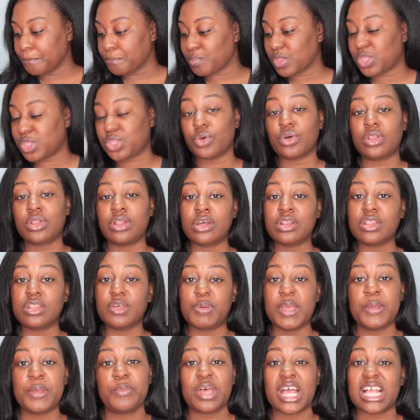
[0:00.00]
So clearly
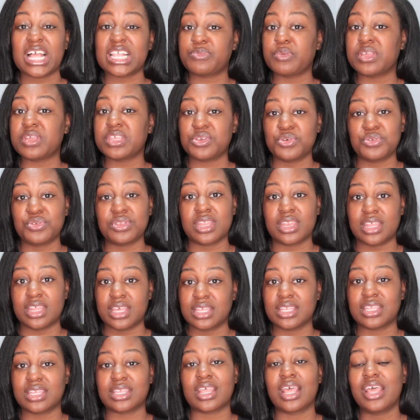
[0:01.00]
people has been using
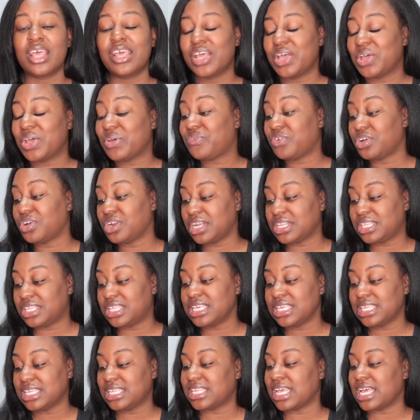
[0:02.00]
this for their
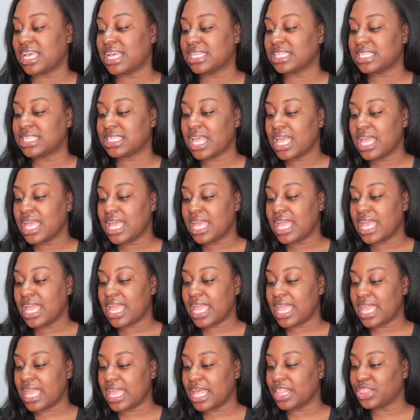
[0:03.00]
TEAS test.
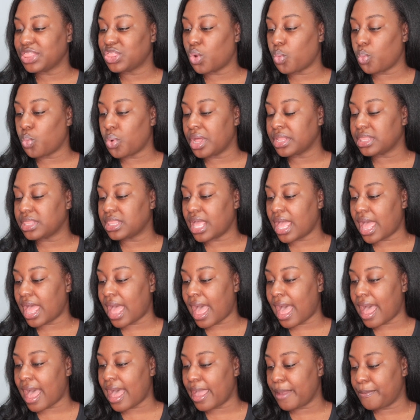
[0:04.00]
And the one that
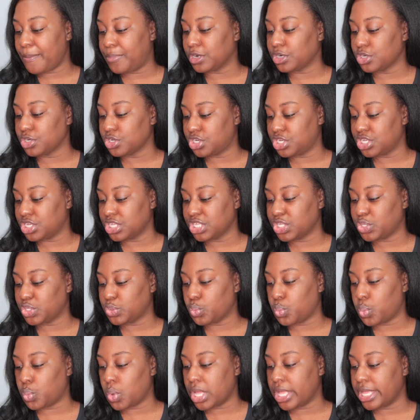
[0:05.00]
I purchased
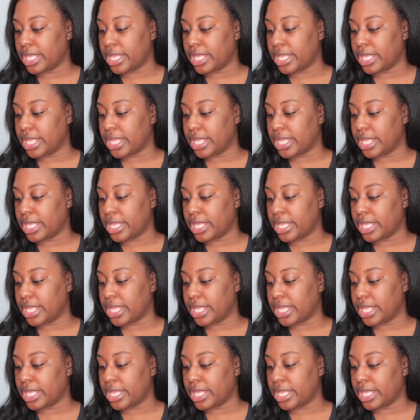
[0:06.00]
was